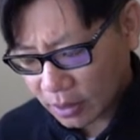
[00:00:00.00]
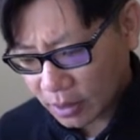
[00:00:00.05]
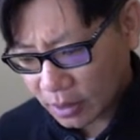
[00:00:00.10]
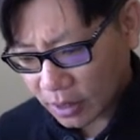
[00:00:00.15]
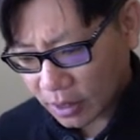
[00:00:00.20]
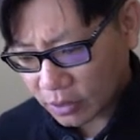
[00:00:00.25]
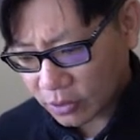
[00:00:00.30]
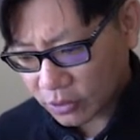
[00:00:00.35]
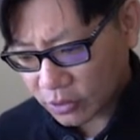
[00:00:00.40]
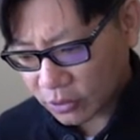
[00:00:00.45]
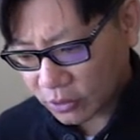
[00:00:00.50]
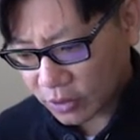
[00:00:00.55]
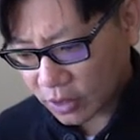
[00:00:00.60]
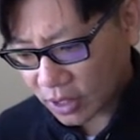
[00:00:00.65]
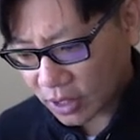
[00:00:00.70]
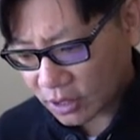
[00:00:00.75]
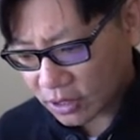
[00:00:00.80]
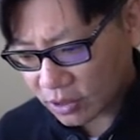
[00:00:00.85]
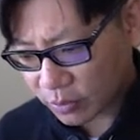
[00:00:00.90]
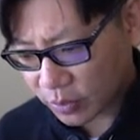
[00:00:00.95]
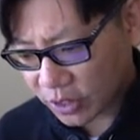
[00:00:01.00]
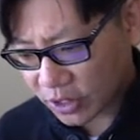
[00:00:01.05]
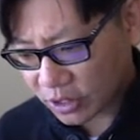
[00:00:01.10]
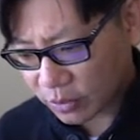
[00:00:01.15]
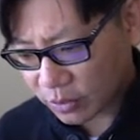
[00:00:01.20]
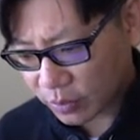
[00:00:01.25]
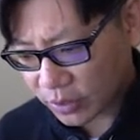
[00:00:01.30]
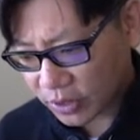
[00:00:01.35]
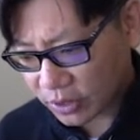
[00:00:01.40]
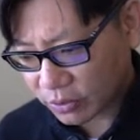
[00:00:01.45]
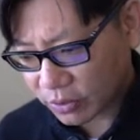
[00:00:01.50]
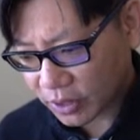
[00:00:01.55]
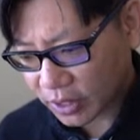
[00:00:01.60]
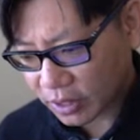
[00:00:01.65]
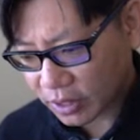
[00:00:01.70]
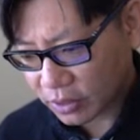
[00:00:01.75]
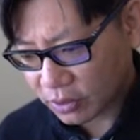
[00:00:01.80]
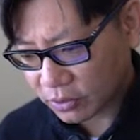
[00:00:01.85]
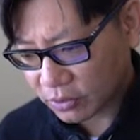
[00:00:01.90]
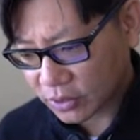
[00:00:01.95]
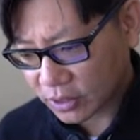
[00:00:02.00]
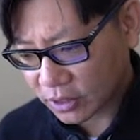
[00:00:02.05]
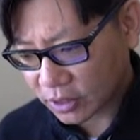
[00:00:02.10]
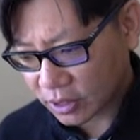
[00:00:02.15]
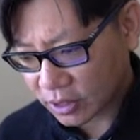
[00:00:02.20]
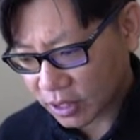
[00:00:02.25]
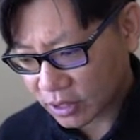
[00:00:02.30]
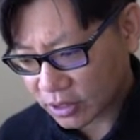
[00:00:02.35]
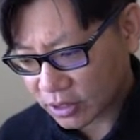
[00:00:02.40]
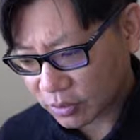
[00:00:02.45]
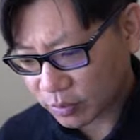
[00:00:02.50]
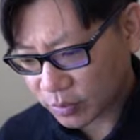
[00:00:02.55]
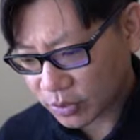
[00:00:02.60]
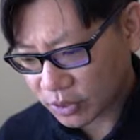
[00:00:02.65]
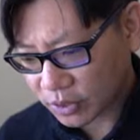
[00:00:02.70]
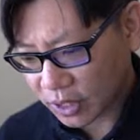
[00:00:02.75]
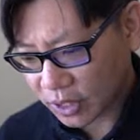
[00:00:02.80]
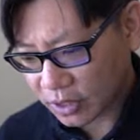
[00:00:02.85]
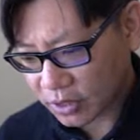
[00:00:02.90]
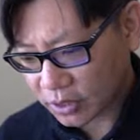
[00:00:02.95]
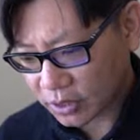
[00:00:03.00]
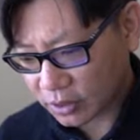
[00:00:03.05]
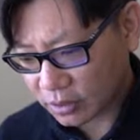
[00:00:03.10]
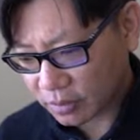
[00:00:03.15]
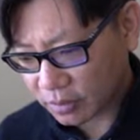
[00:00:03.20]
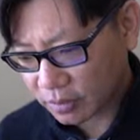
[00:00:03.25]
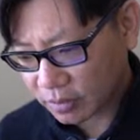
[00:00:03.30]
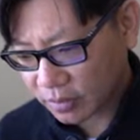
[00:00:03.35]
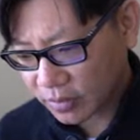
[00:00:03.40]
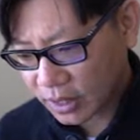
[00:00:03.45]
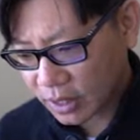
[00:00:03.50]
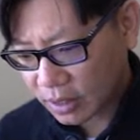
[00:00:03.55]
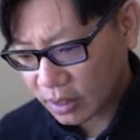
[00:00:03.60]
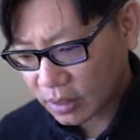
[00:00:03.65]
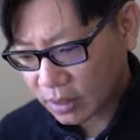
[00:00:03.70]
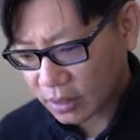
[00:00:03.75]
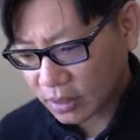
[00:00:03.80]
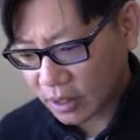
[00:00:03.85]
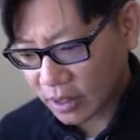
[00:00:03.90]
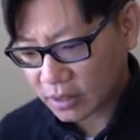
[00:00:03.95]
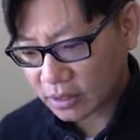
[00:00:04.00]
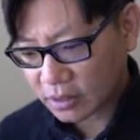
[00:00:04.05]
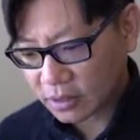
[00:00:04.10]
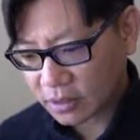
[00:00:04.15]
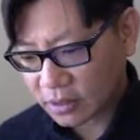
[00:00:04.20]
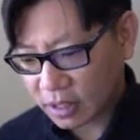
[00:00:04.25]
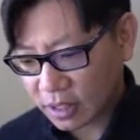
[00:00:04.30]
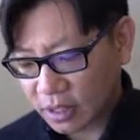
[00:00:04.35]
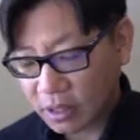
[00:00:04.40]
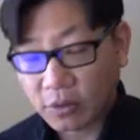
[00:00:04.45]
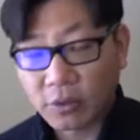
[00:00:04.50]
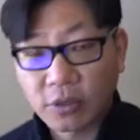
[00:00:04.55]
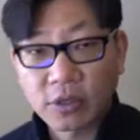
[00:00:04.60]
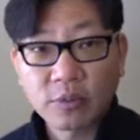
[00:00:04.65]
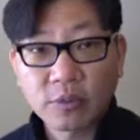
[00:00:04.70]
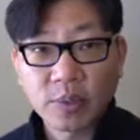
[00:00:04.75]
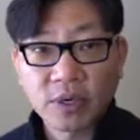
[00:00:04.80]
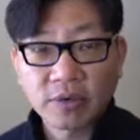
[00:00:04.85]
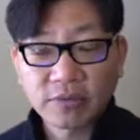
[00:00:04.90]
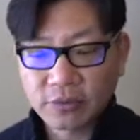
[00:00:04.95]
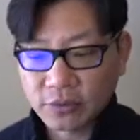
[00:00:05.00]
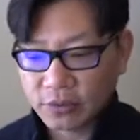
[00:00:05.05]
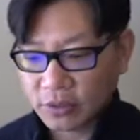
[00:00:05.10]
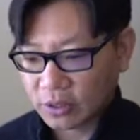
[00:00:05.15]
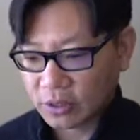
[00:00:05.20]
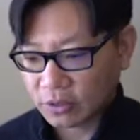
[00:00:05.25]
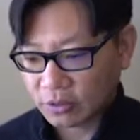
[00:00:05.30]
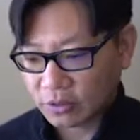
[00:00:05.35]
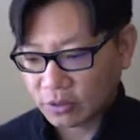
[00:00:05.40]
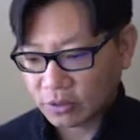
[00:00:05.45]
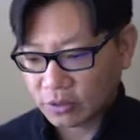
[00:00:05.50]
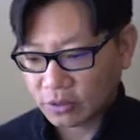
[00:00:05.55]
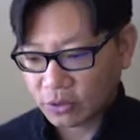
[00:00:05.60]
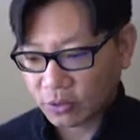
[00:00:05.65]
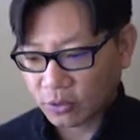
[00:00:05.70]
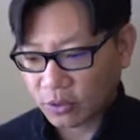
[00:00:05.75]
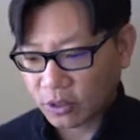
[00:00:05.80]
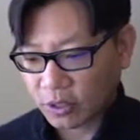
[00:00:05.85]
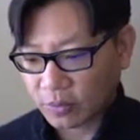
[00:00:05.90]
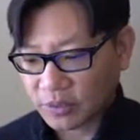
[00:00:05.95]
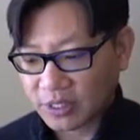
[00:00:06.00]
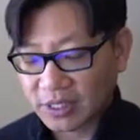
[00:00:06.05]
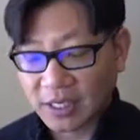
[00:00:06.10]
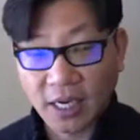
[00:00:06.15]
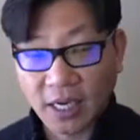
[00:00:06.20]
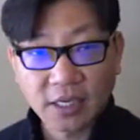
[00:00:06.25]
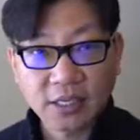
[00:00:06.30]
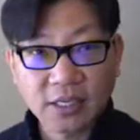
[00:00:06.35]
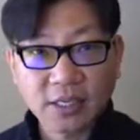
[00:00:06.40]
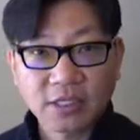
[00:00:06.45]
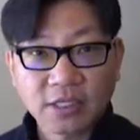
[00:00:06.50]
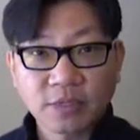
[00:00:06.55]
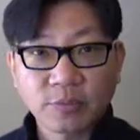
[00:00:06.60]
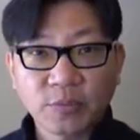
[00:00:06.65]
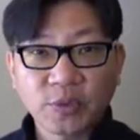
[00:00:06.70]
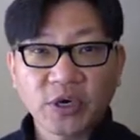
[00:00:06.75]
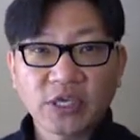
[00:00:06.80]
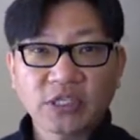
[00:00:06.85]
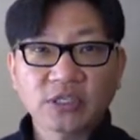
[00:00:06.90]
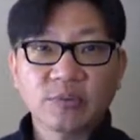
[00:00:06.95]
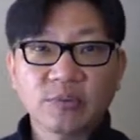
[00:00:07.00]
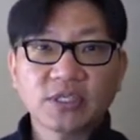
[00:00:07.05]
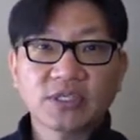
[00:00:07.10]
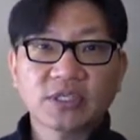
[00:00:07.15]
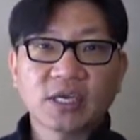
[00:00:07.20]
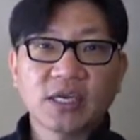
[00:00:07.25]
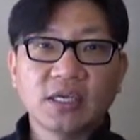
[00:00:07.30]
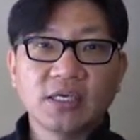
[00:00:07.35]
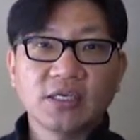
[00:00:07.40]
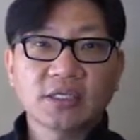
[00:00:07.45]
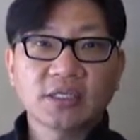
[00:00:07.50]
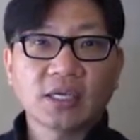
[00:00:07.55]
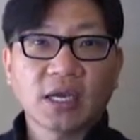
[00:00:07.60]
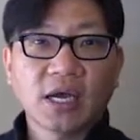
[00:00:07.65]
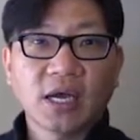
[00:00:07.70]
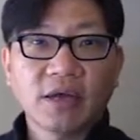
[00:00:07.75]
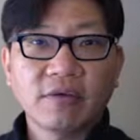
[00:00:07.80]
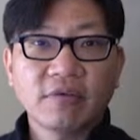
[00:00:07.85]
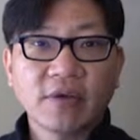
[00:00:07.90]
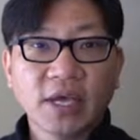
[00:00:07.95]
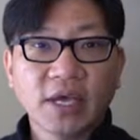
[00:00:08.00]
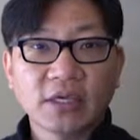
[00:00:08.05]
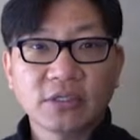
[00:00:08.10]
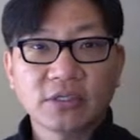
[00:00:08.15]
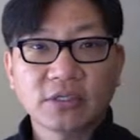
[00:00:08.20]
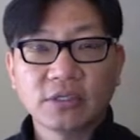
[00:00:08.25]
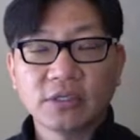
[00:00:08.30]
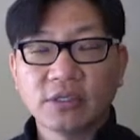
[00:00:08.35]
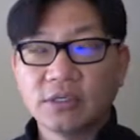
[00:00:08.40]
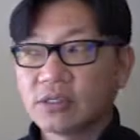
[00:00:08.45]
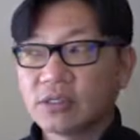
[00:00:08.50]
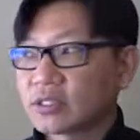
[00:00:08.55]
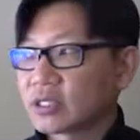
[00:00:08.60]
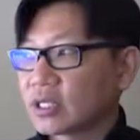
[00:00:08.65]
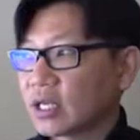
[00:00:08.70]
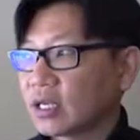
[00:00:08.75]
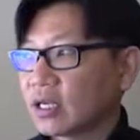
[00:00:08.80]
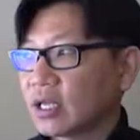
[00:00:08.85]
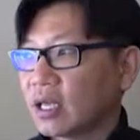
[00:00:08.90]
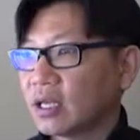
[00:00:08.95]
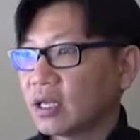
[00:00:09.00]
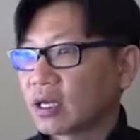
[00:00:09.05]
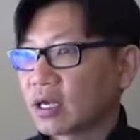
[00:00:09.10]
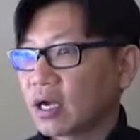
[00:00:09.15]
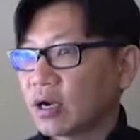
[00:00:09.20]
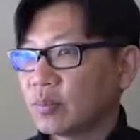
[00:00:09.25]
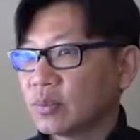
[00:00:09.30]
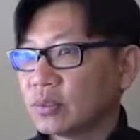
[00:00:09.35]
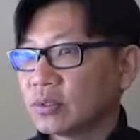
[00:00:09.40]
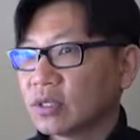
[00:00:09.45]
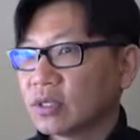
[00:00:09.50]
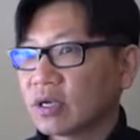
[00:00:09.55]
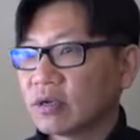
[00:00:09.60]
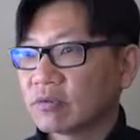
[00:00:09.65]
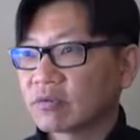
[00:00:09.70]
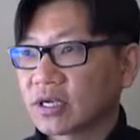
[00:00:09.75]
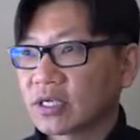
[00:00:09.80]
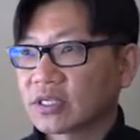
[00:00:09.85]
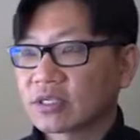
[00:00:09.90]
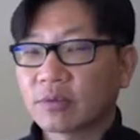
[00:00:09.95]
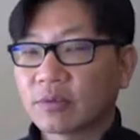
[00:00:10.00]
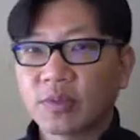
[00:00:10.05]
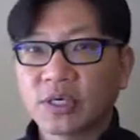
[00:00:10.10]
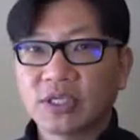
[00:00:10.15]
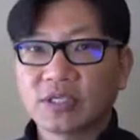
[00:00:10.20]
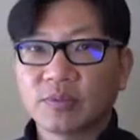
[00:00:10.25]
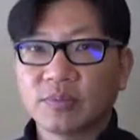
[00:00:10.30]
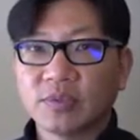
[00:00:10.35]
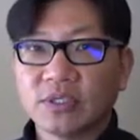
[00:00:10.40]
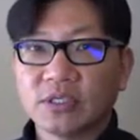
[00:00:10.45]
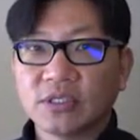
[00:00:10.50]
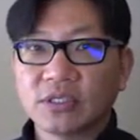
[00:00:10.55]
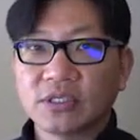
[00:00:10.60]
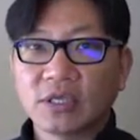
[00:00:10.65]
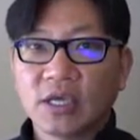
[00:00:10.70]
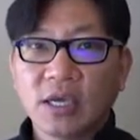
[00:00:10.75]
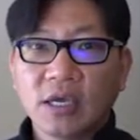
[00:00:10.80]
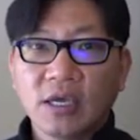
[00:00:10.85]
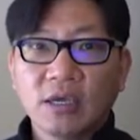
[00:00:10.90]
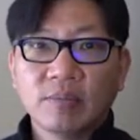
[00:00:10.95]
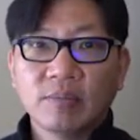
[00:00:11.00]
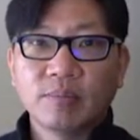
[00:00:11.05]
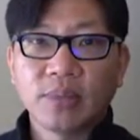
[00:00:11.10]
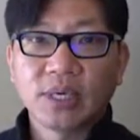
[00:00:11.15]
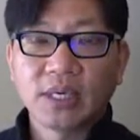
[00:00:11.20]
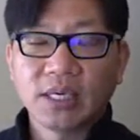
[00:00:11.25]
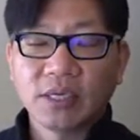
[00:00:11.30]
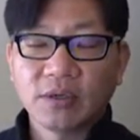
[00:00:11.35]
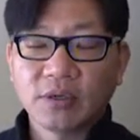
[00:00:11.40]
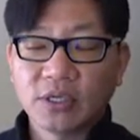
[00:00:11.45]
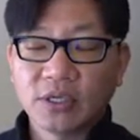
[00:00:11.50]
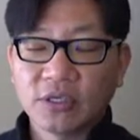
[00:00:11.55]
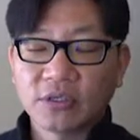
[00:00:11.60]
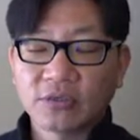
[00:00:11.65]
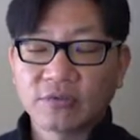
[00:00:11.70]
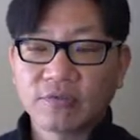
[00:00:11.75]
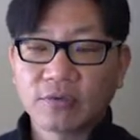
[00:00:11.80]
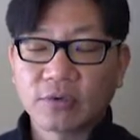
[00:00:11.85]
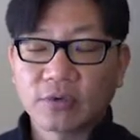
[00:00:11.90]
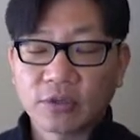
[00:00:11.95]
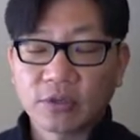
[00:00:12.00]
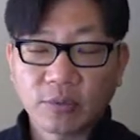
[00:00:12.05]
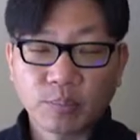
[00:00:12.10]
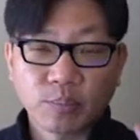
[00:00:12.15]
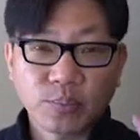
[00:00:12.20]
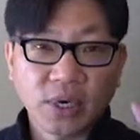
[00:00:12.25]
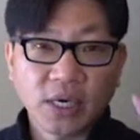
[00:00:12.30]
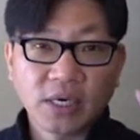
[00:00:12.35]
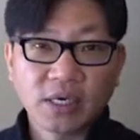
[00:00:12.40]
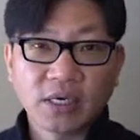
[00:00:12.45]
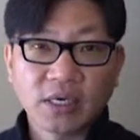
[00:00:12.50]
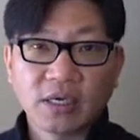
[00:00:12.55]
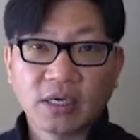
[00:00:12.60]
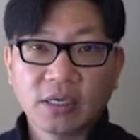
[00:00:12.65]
Can you store the custom recipe created using a custom selection? Yes, according to Breville, you can store up to 9 custom recipe settings. I've actually set a couple of custom recipes, but it is for the bread in